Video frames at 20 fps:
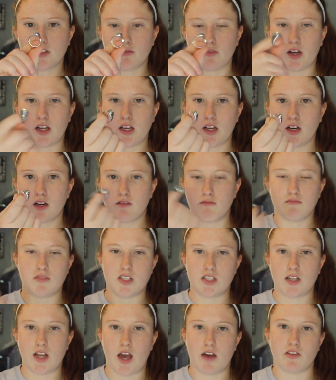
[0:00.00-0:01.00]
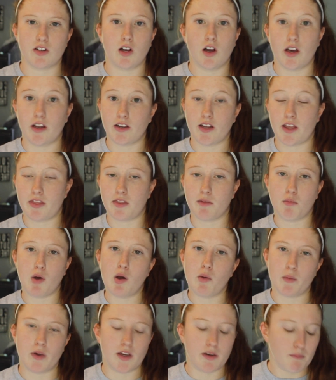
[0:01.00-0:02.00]
right here, didn't have it on at the
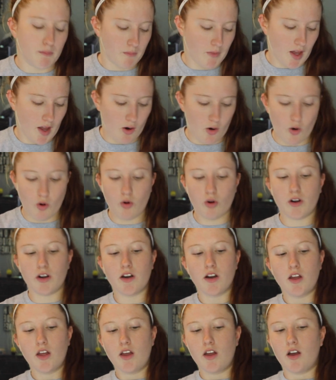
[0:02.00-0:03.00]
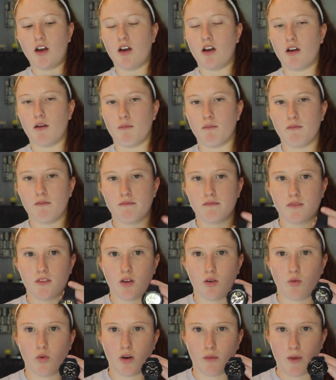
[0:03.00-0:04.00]
moment, eh, or um,
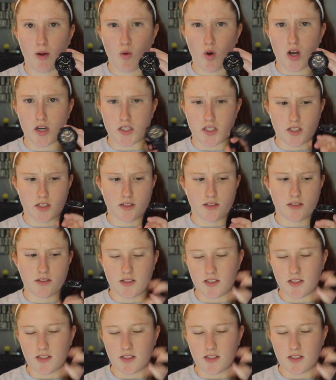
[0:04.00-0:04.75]
one of my watches.